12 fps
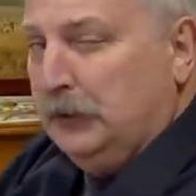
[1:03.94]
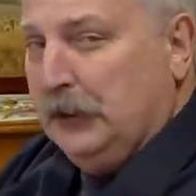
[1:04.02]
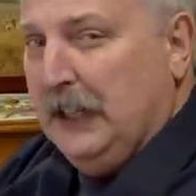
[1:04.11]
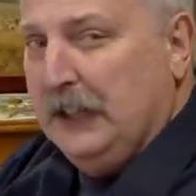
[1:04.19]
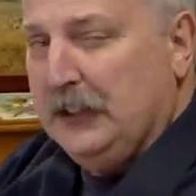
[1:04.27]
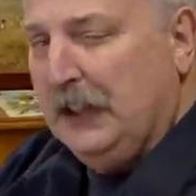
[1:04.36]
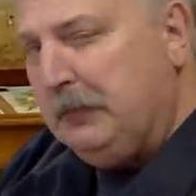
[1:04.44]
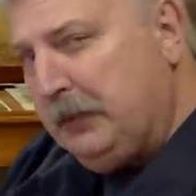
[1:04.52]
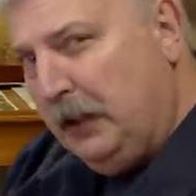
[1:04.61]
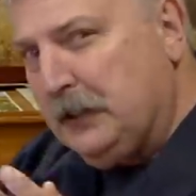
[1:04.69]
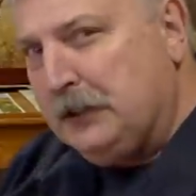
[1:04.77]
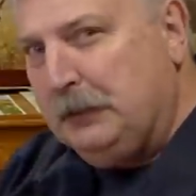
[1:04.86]
we'll change that.
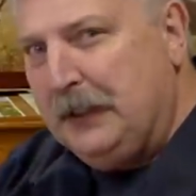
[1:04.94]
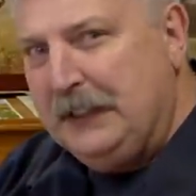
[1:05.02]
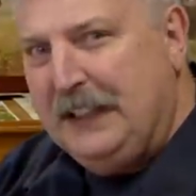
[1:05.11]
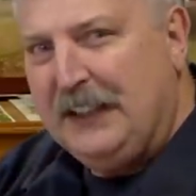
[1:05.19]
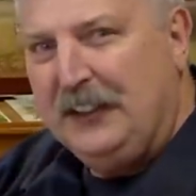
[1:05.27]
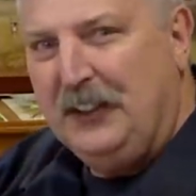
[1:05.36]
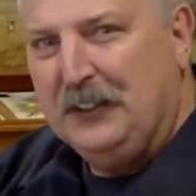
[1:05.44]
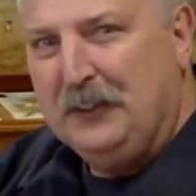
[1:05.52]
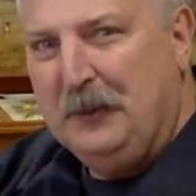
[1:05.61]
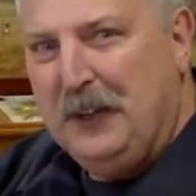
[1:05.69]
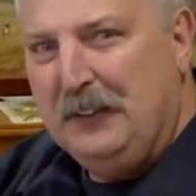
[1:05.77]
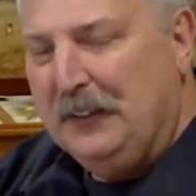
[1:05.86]
But I'll explain that along the
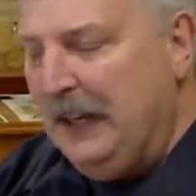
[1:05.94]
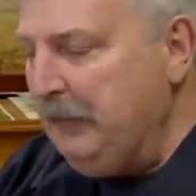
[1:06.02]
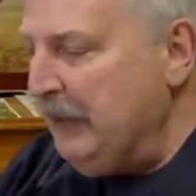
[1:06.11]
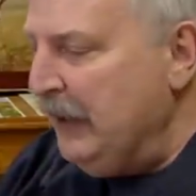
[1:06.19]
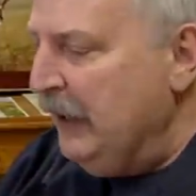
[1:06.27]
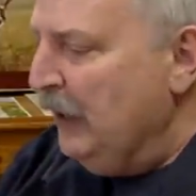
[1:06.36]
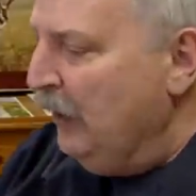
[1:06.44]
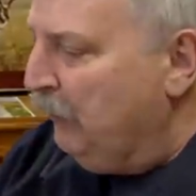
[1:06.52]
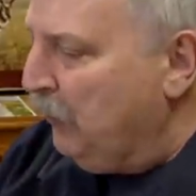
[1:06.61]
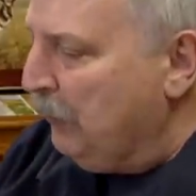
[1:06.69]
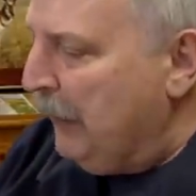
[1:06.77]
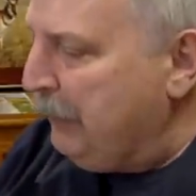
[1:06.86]
way, okay?
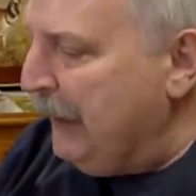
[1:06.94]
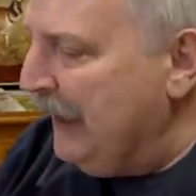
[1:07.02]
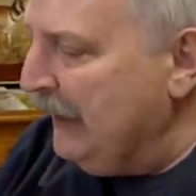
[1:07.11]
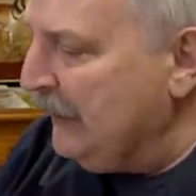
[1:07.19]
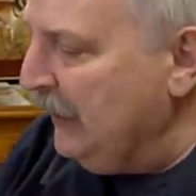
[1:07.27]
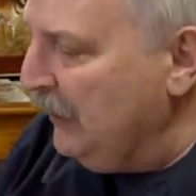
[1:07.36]
For my palette